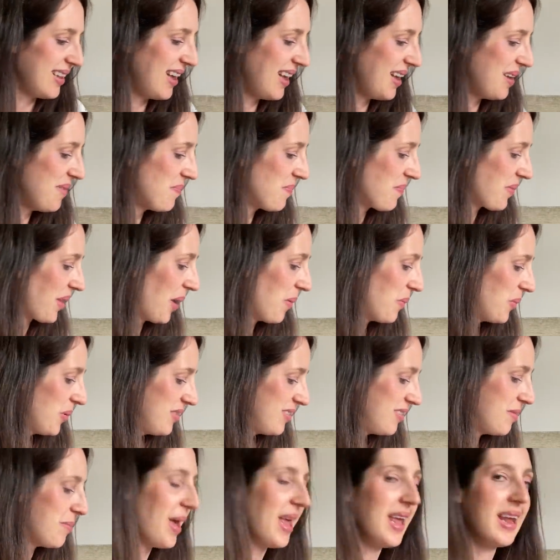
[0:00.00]
um, I
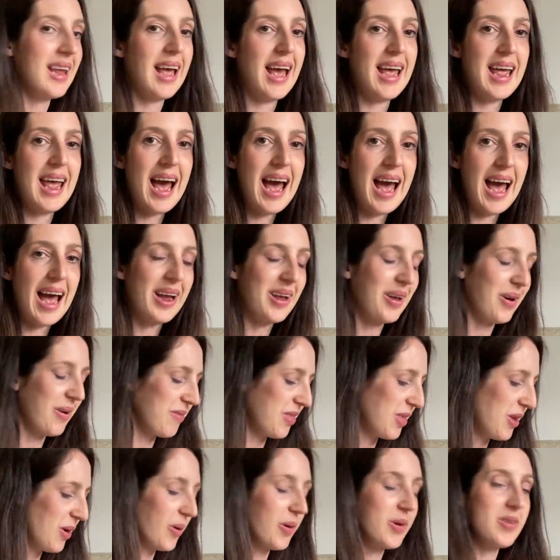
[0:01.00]
want to make a hack
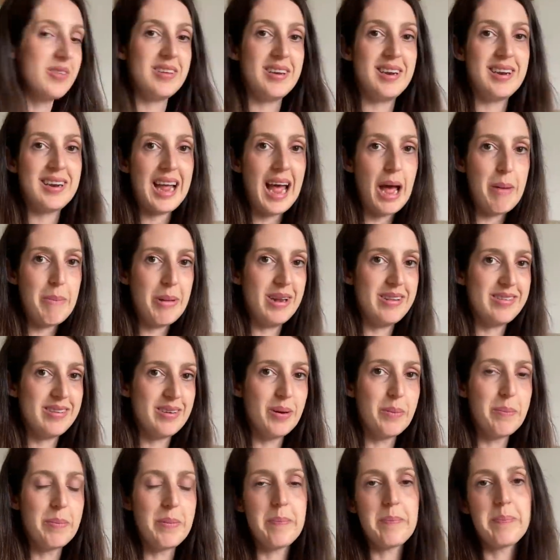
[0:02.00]
of the Ogden cami
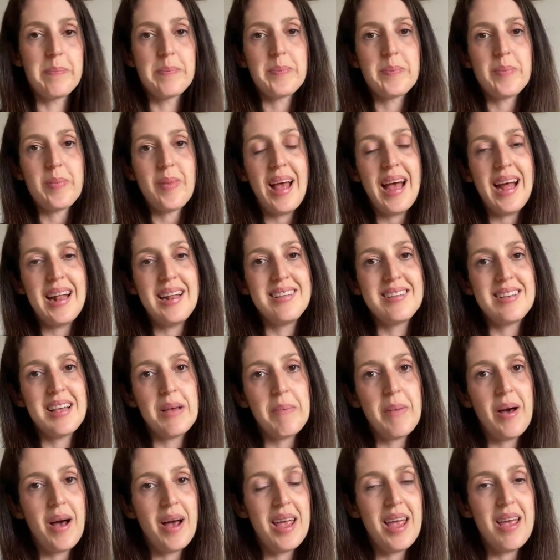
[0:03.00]
top. And
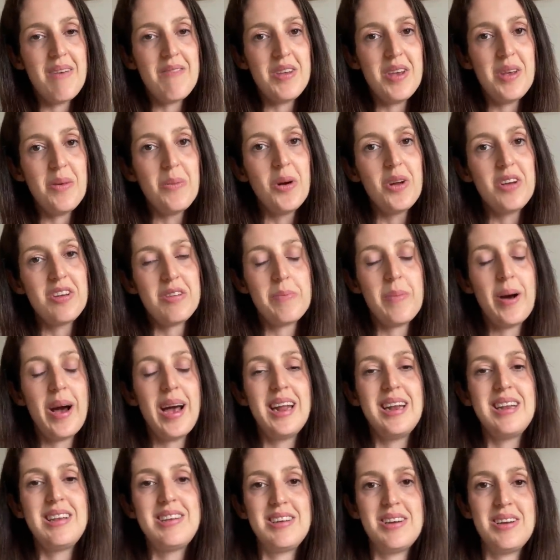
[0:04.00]
um, if you watched
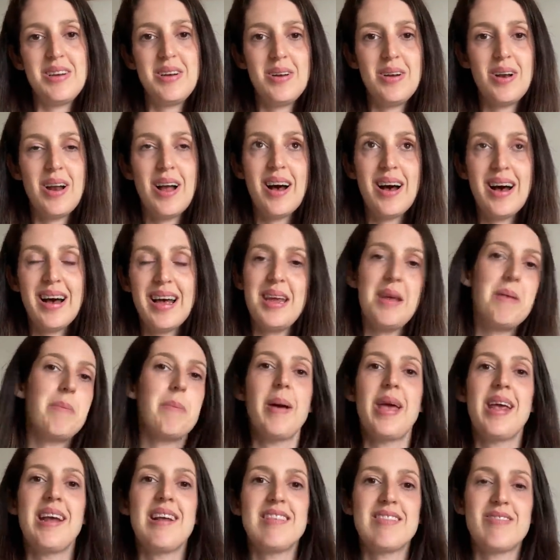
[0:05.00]
my July
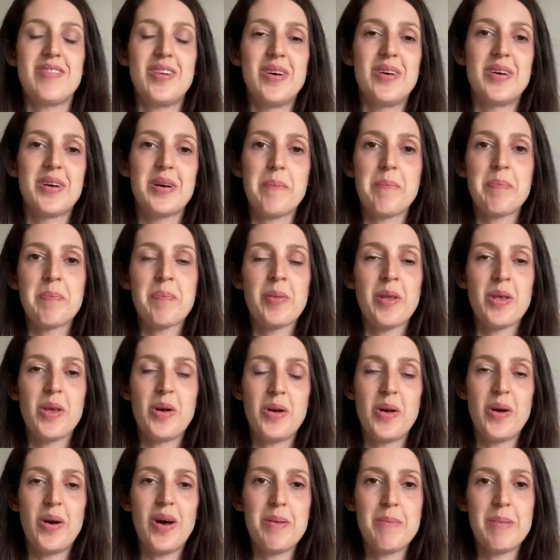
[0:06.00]
makes vlog,
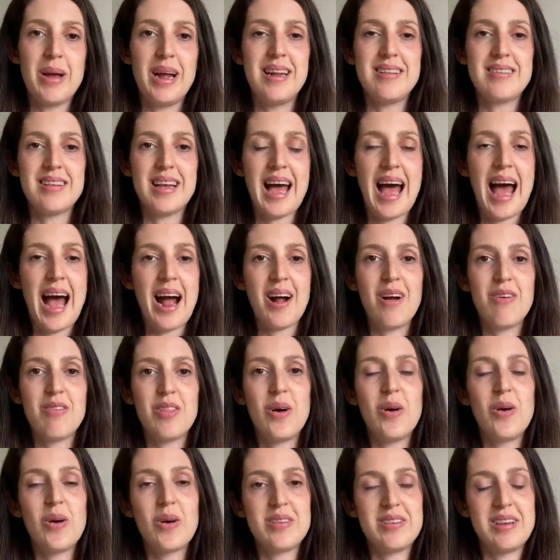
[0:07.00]
you'll know I made a hack of
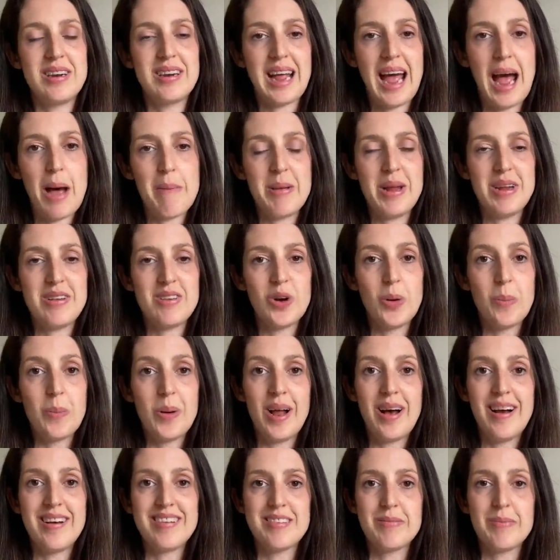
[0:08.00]
the Ogden cami top
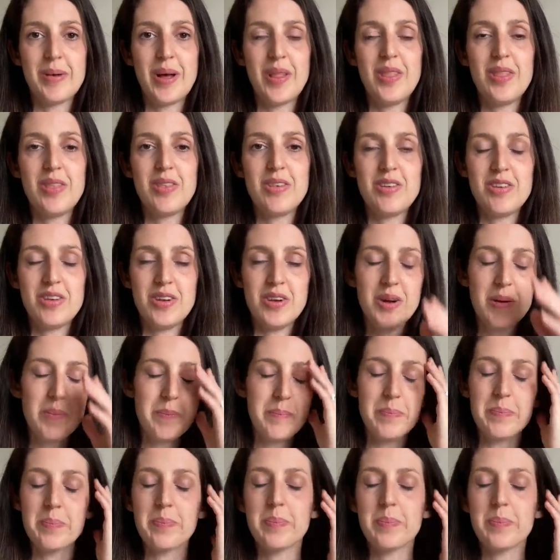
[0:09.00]
last month too.